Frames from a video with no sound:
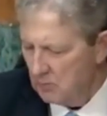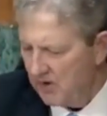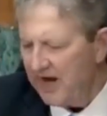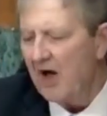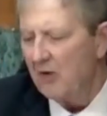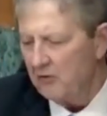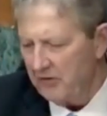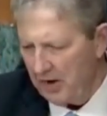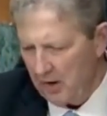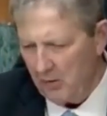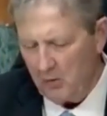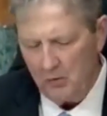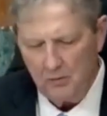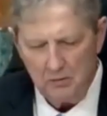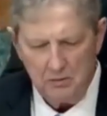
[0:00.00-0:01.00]
We all know,
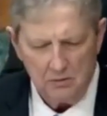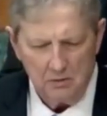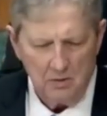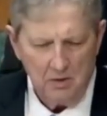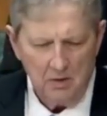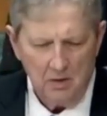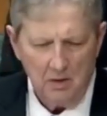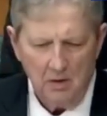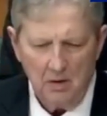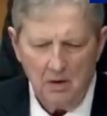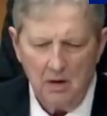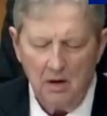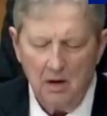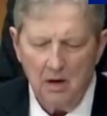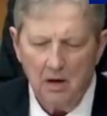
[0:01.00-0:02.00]

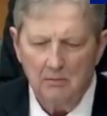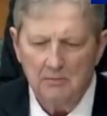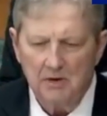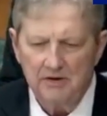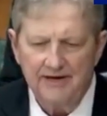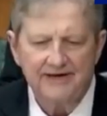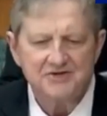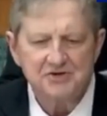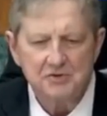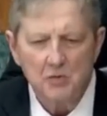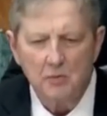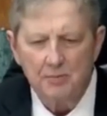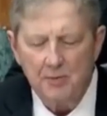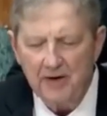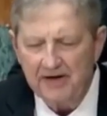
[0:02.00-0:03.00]
unless you
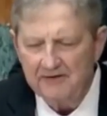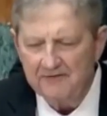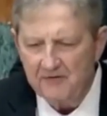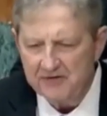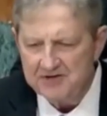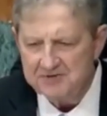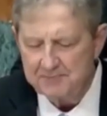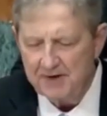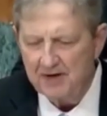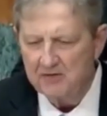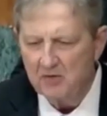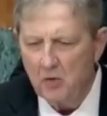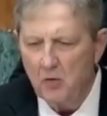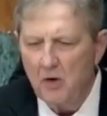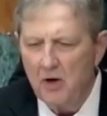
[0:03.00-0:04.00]
were playing Frisbee
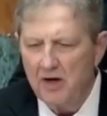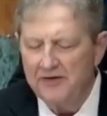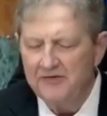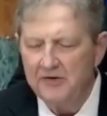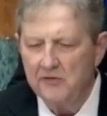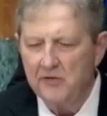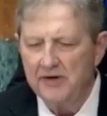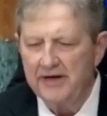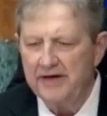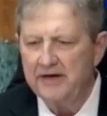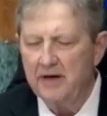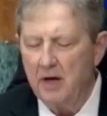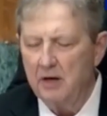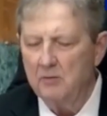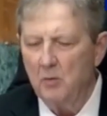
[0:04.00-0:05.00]
on the quad during
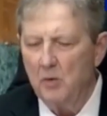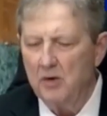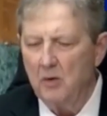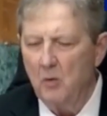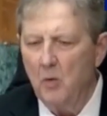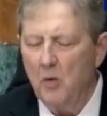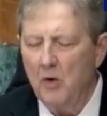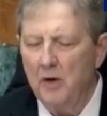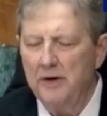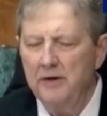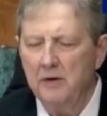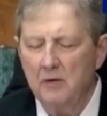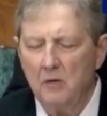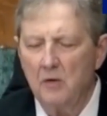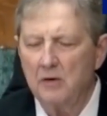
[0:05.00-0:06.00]
Econ
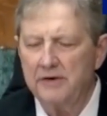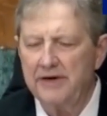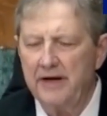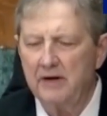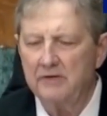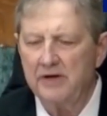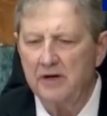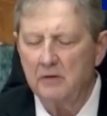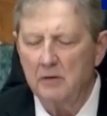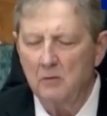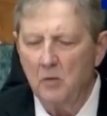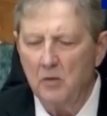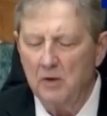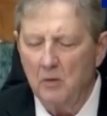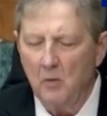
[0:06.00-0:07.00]
101 or Accounting
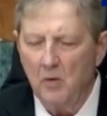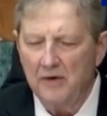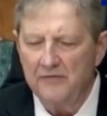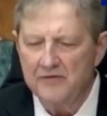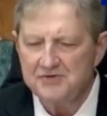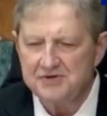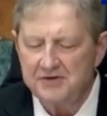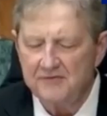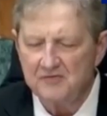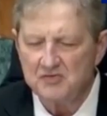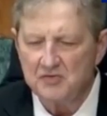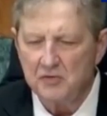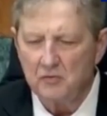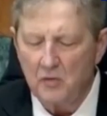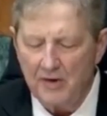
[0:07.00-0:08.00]
101, there's a
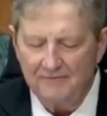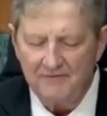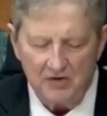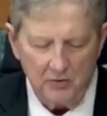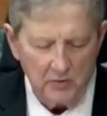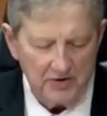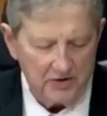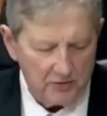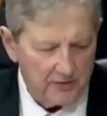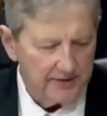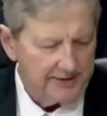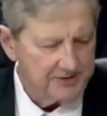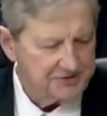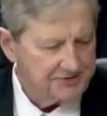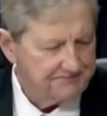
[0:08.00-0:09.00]
difference between revenue and
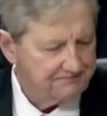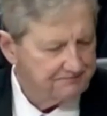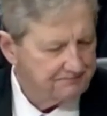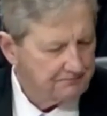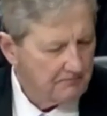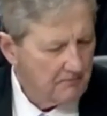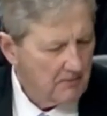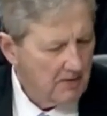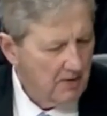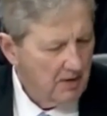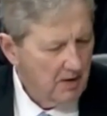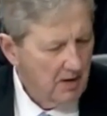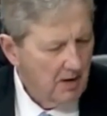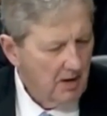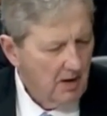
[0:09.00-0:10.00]
earnings.
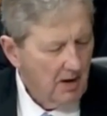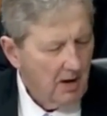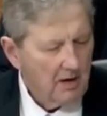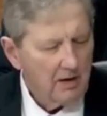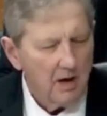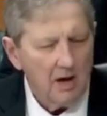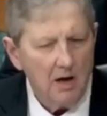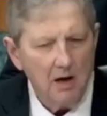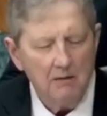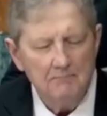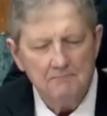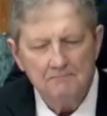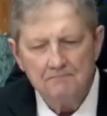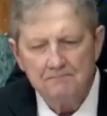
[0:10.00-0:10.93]
I